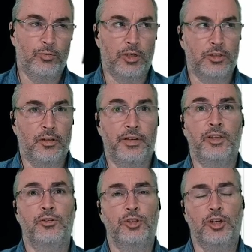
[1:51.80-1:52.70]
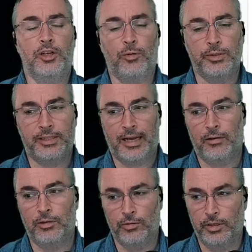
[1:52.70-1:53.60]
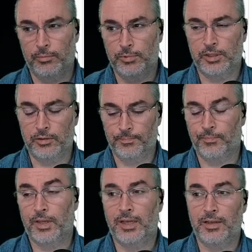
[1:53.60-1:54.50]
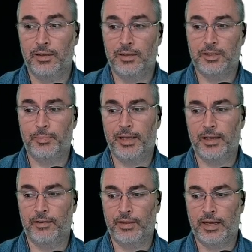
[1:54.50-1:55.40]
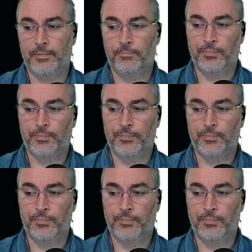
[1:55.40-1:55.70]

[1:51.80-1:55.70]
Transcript: and watch all of it. And you can always download them too. And speaking of that,